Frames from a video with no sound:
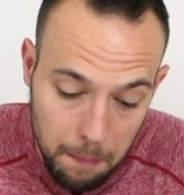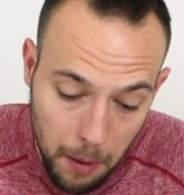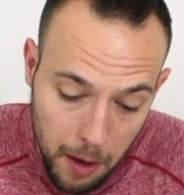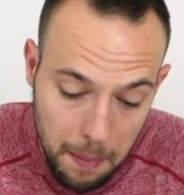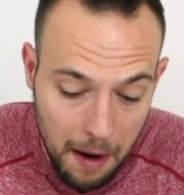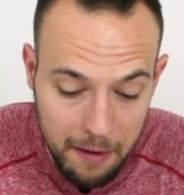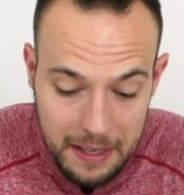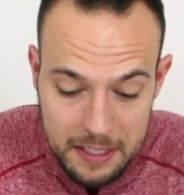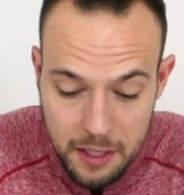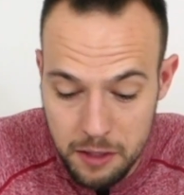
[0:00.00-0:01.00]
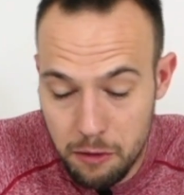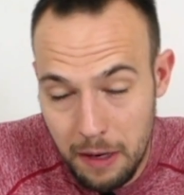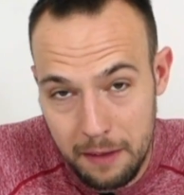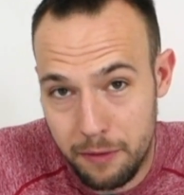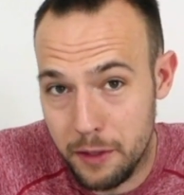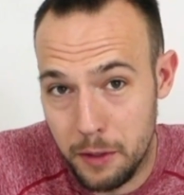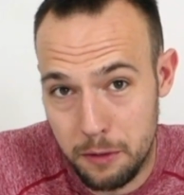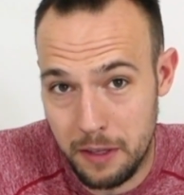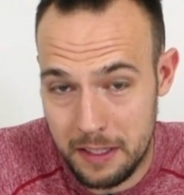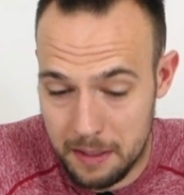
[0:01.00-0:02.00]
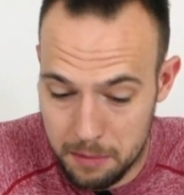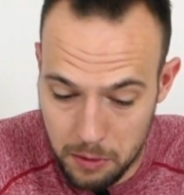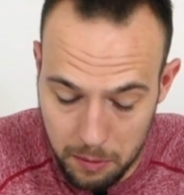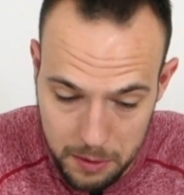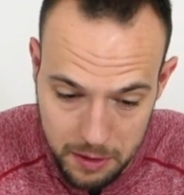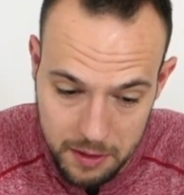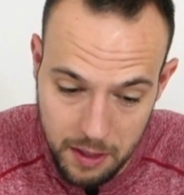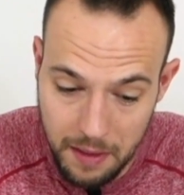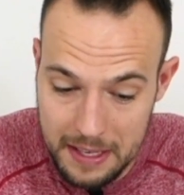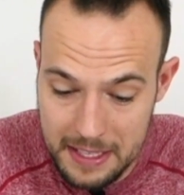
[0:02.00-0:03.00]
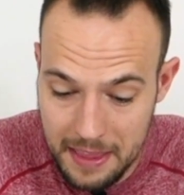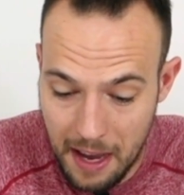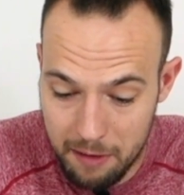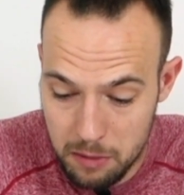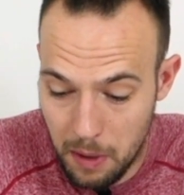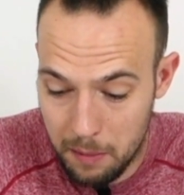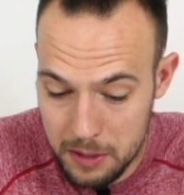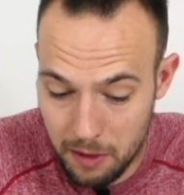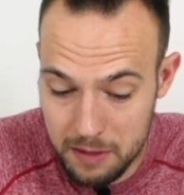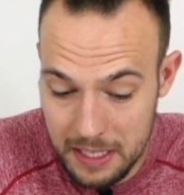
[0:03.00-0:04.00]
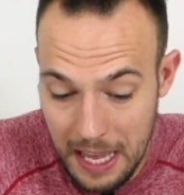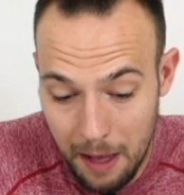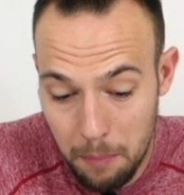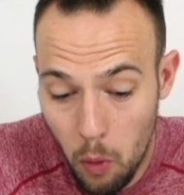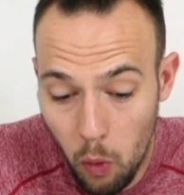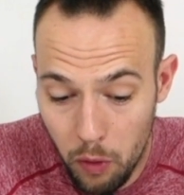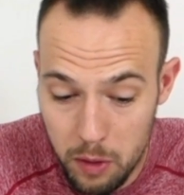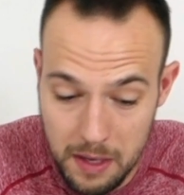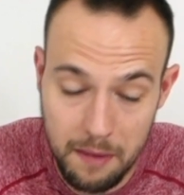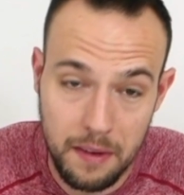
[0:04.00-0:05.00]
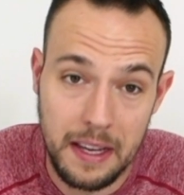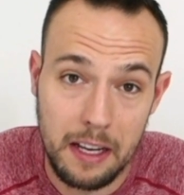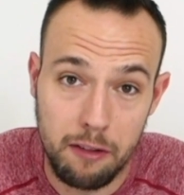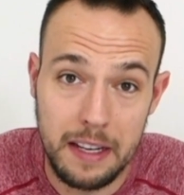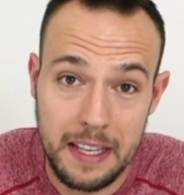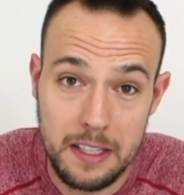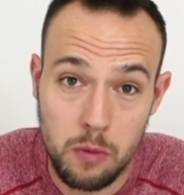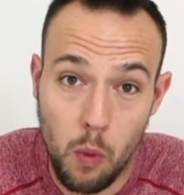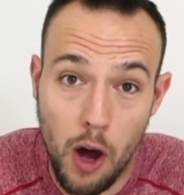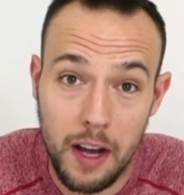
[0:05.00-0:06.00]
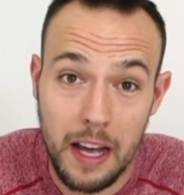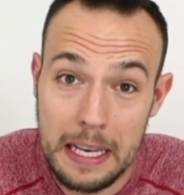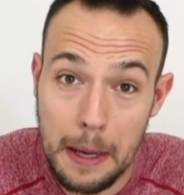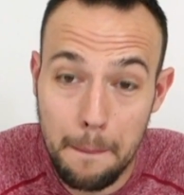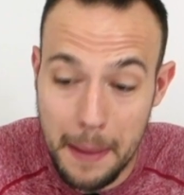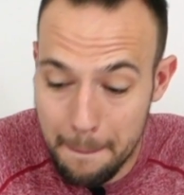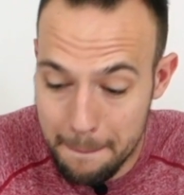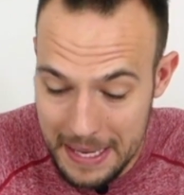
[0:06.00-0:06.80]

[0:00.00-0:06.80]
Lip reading: Bioperine is just great for nutrients absorption, so that's in there as well, which obviously help all those other ingredients work a little bit